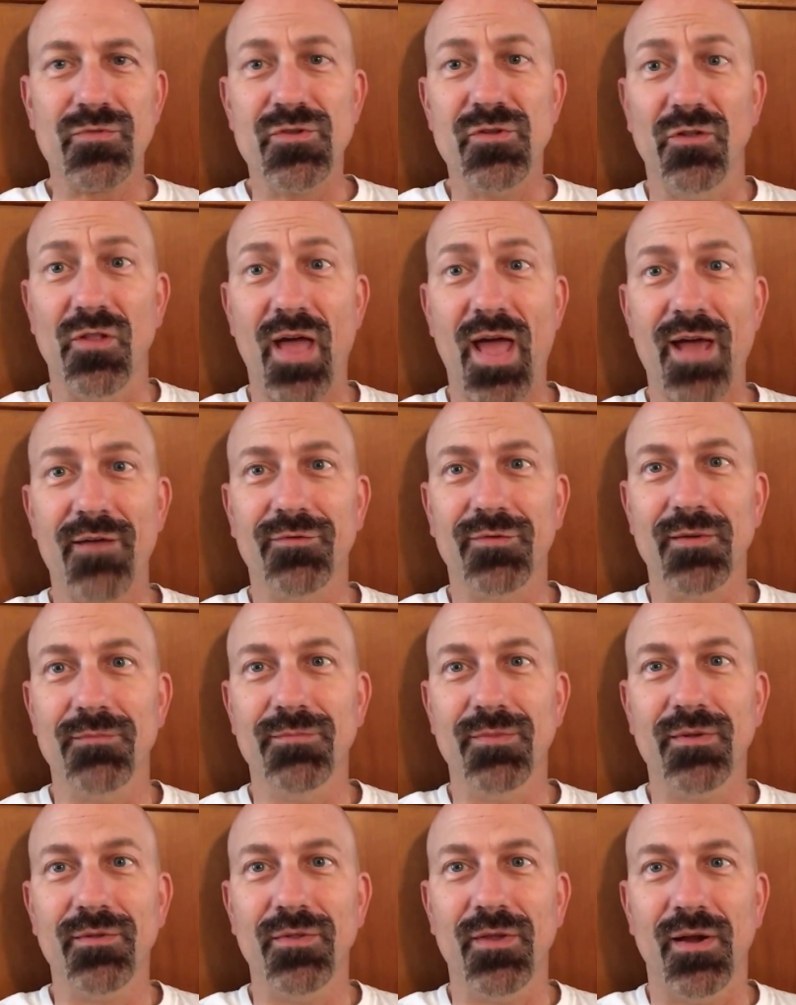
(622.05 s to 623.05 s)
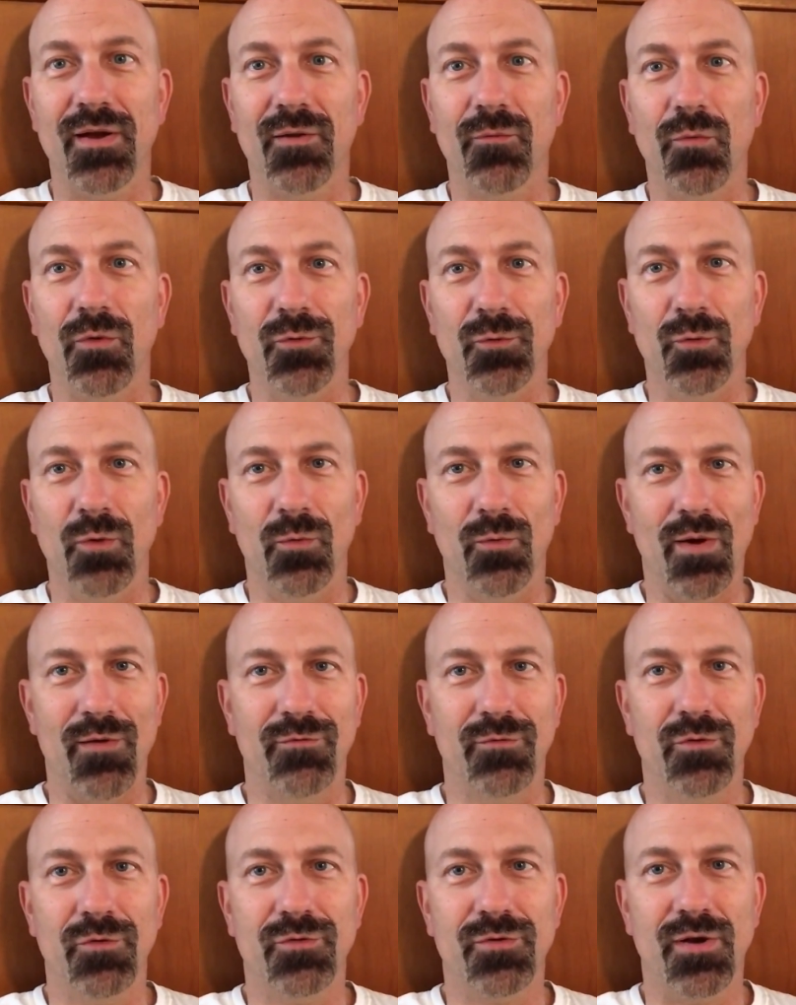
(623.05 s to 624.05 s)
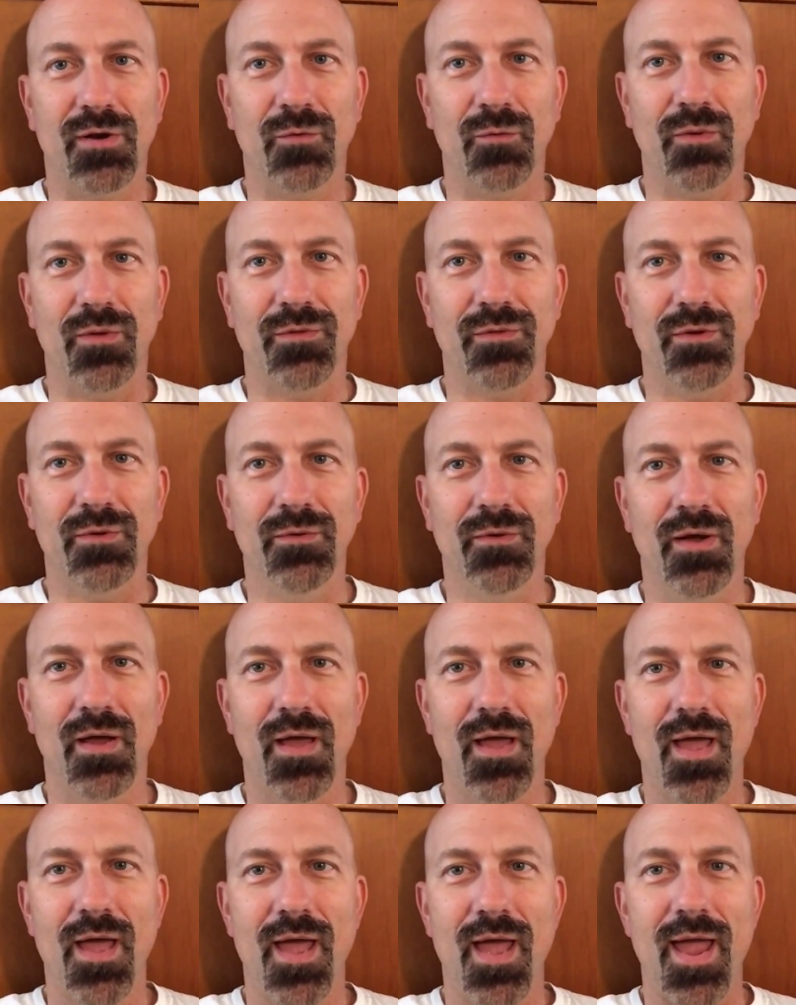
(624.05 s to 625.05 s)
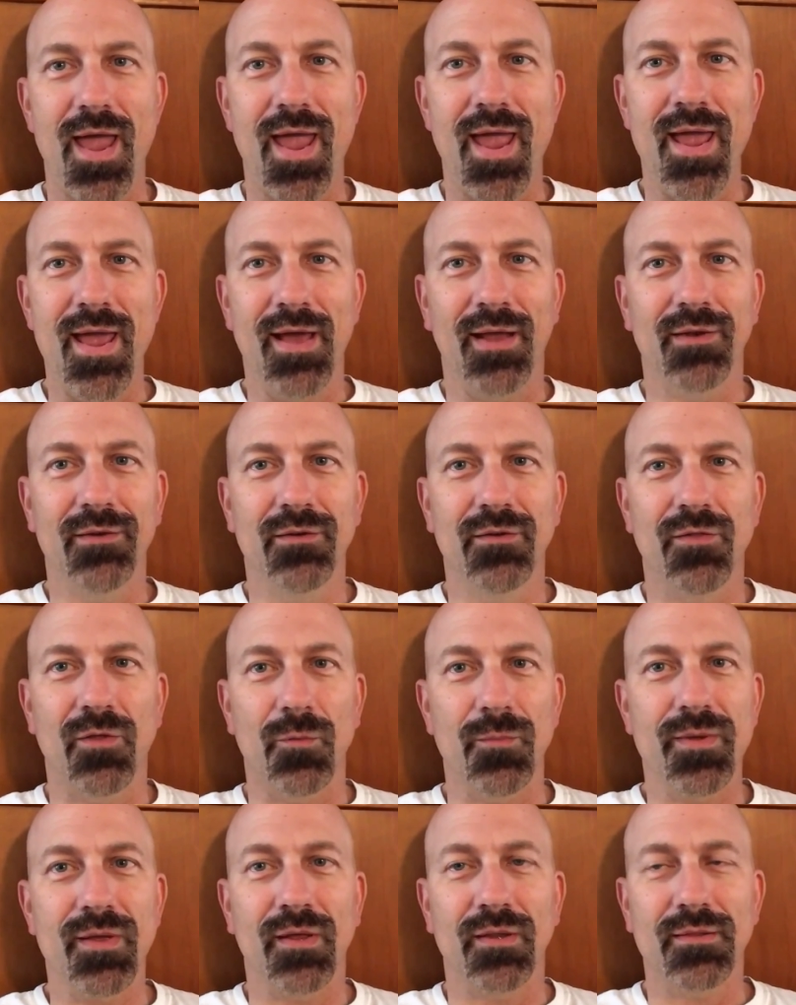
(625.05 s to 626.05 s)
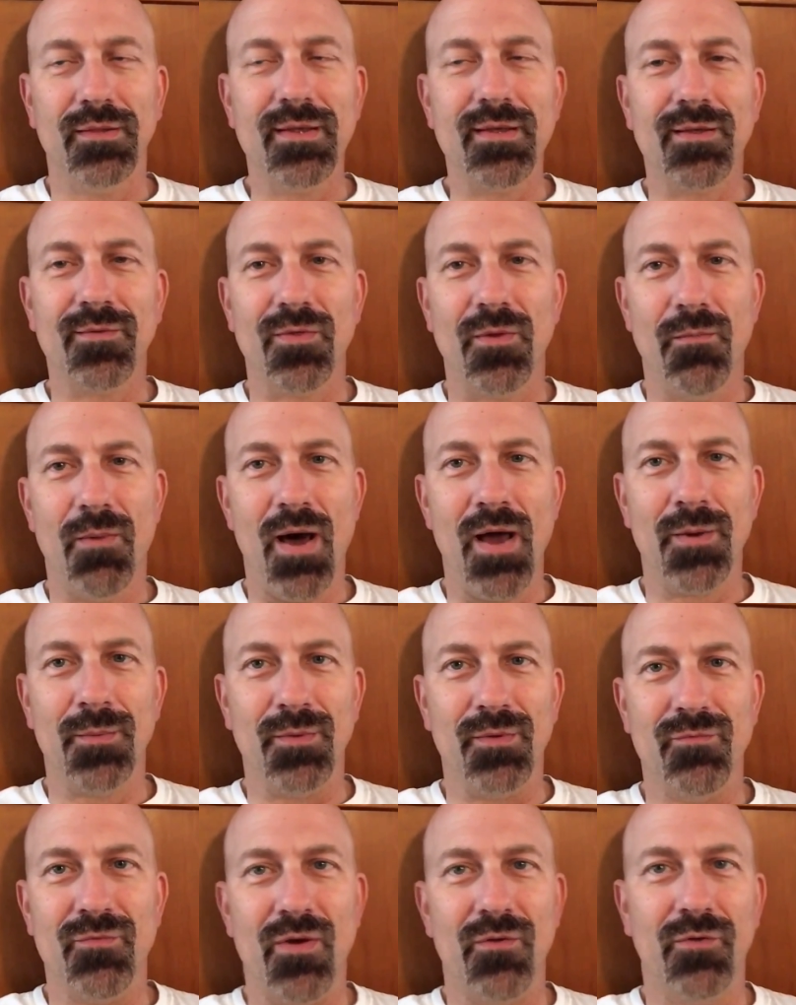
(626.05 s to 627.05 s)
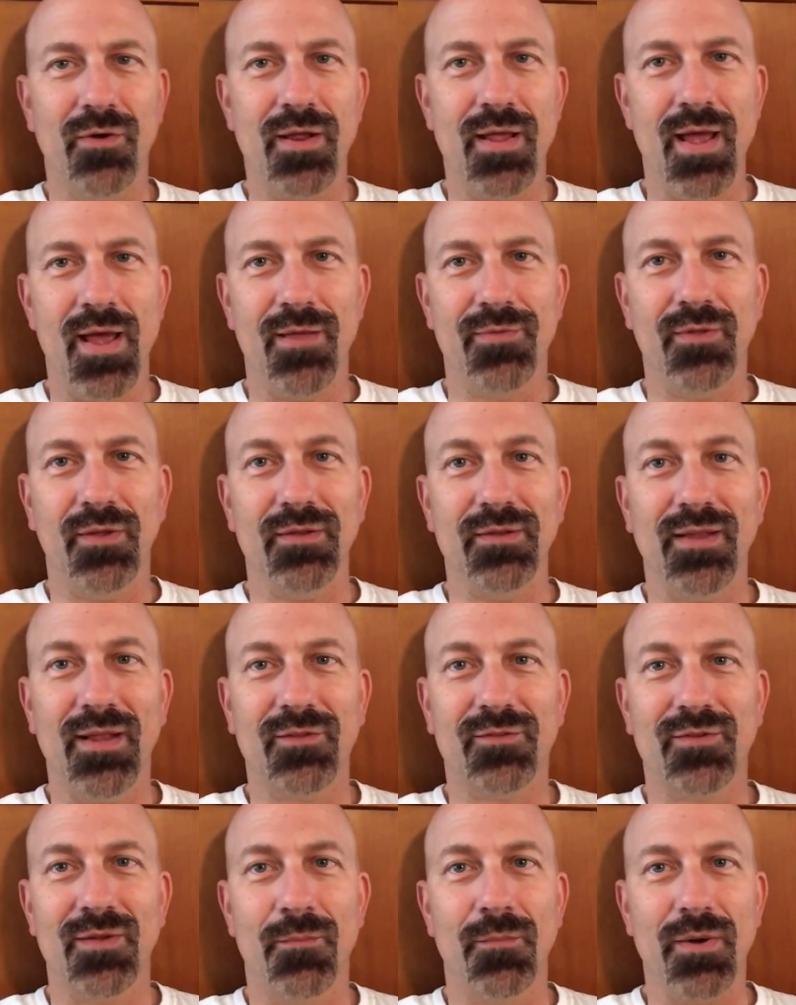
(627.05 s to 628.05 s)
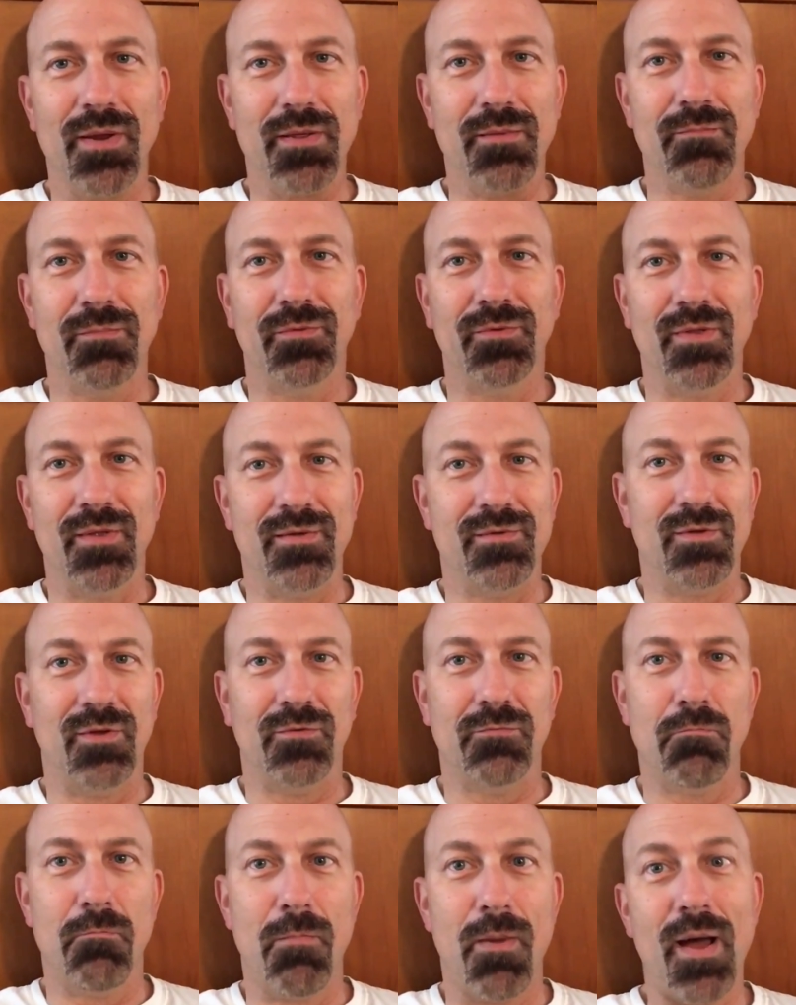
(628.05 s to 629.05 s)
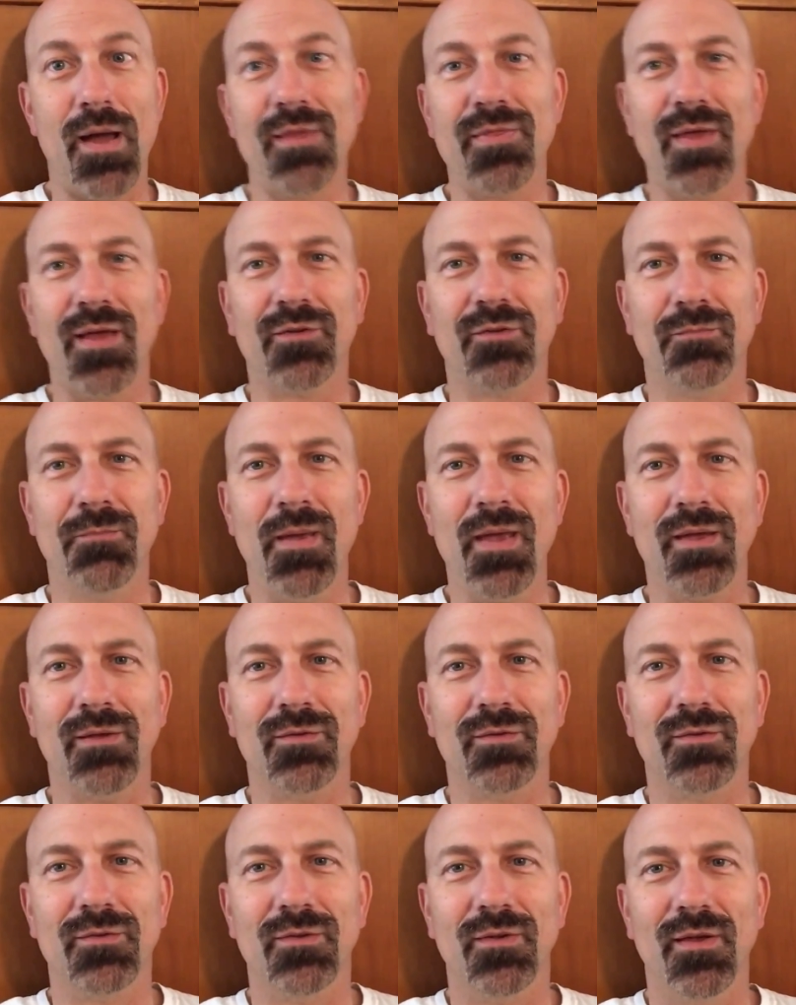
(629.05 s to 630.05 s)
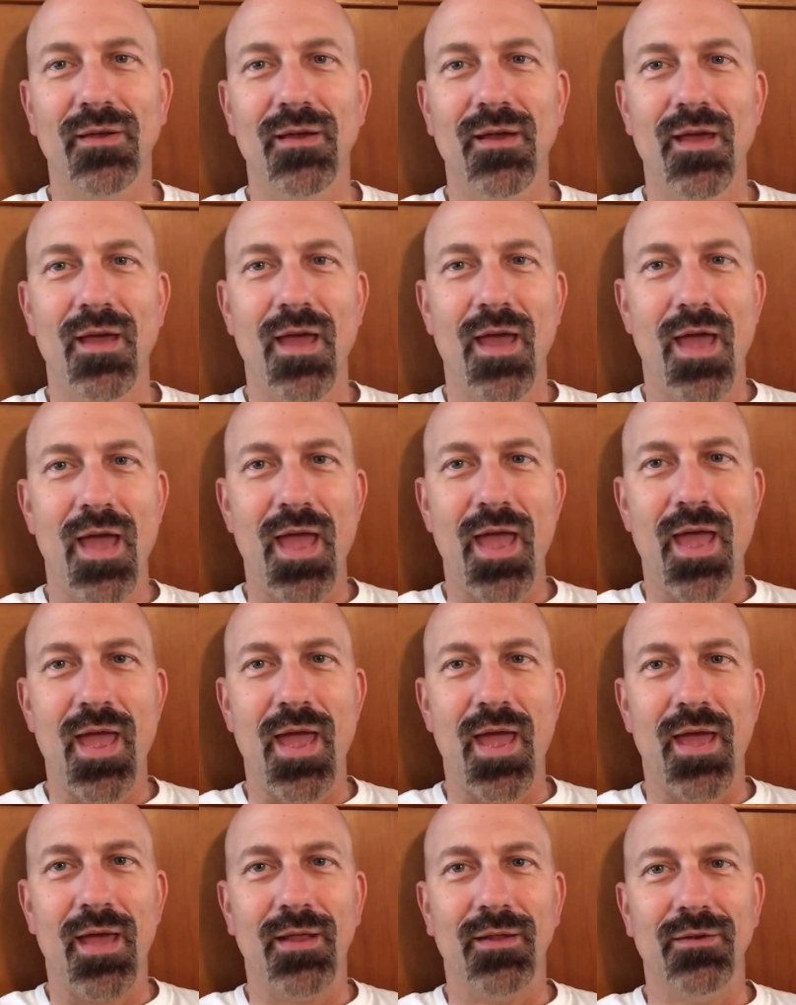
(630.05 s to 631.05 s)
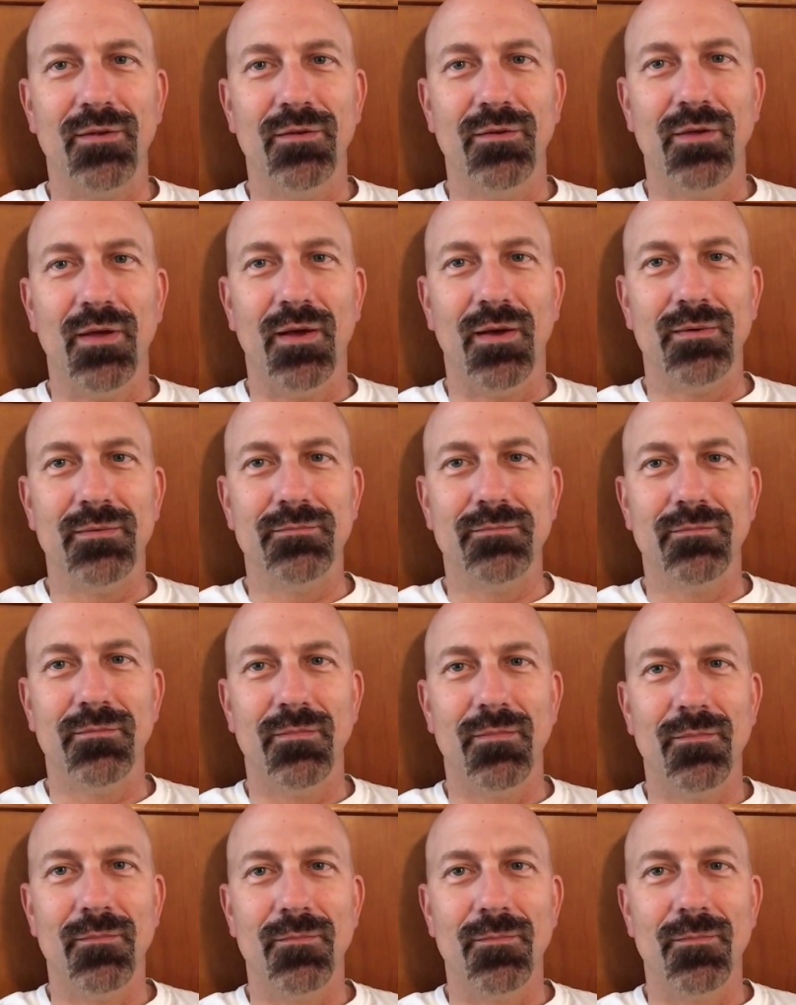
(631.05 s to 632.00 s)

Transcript: you'll have something there, we'll do a revenue share with you, and there'll be a link at the bottom of every ad that lets somebody just buy that space. And um,